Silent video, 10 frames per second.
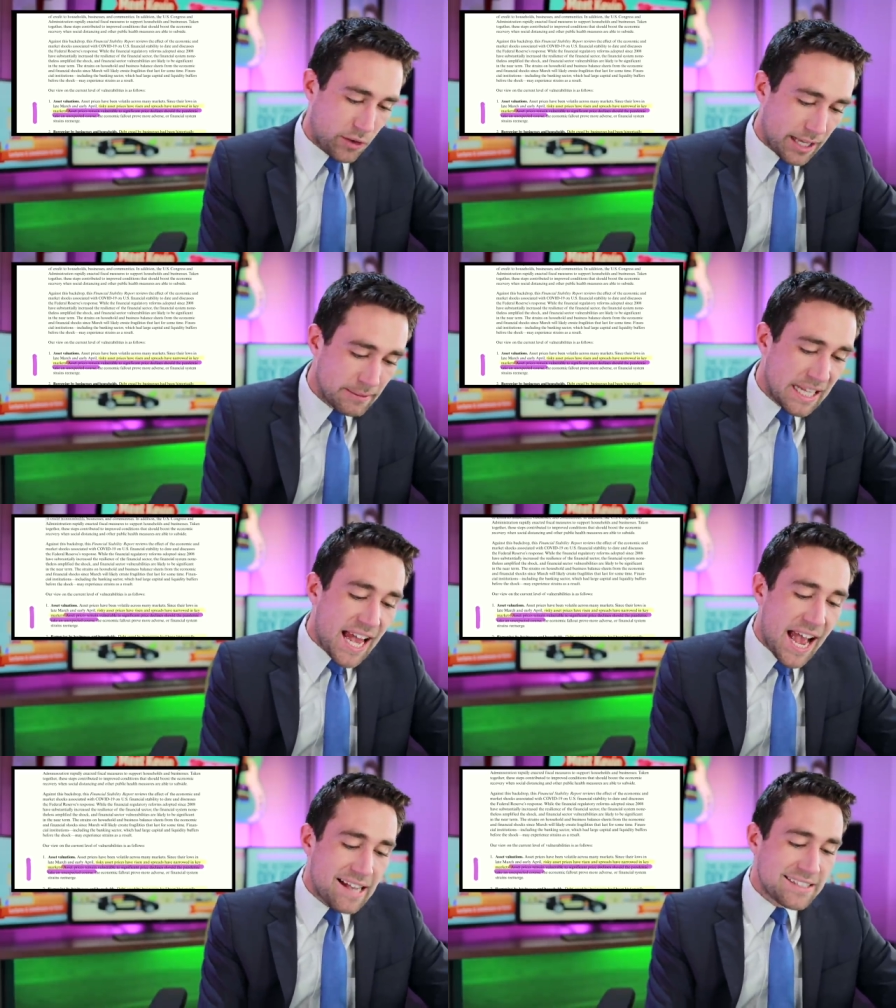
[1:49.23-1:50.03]
okay? okay?
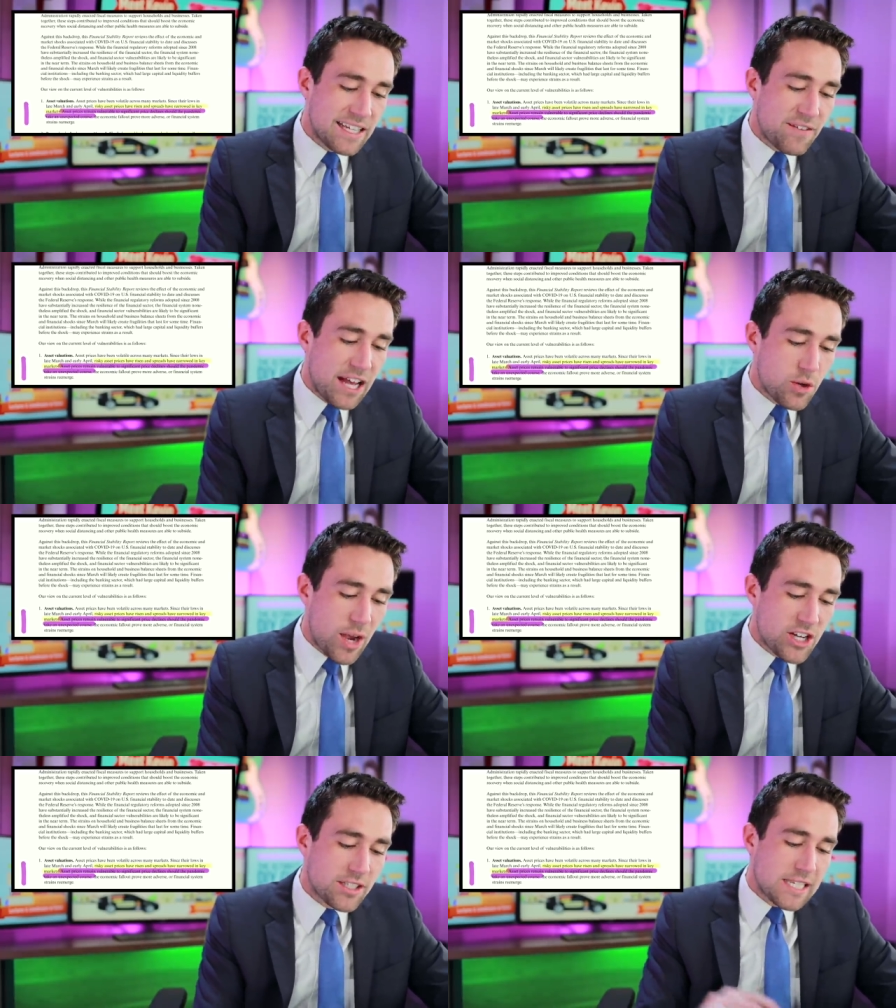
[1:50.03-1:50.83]
Asset
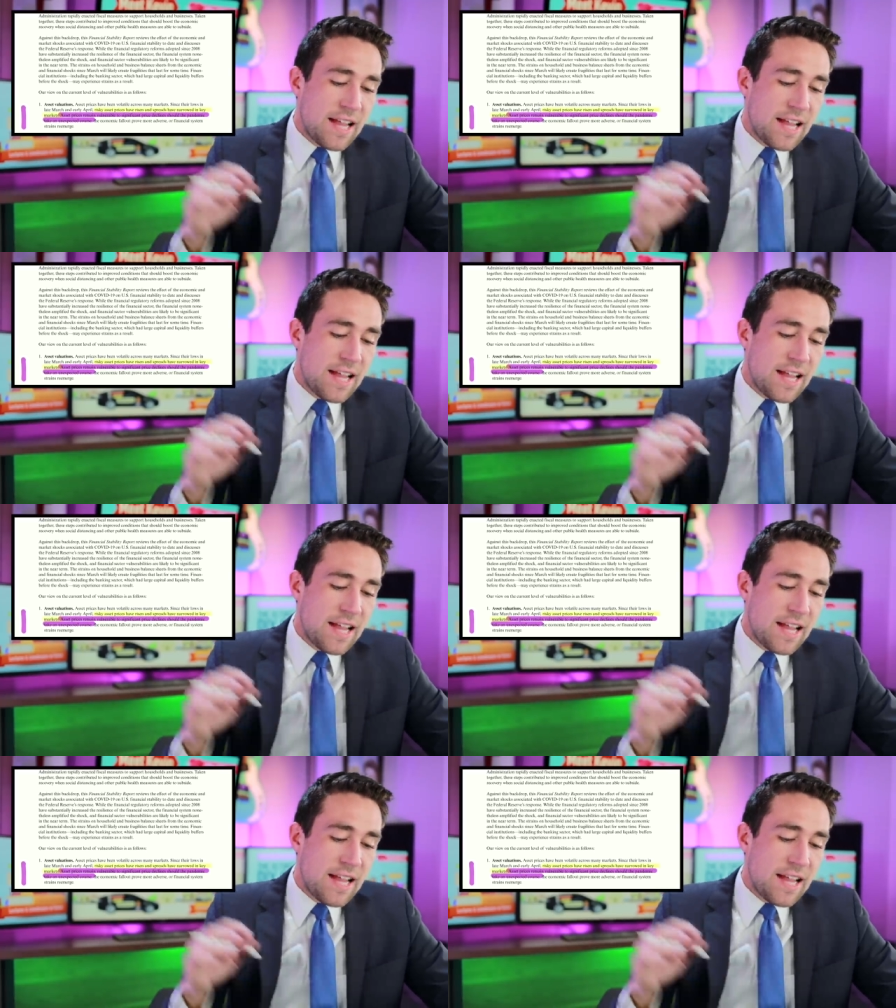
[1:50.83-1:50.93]
valuations.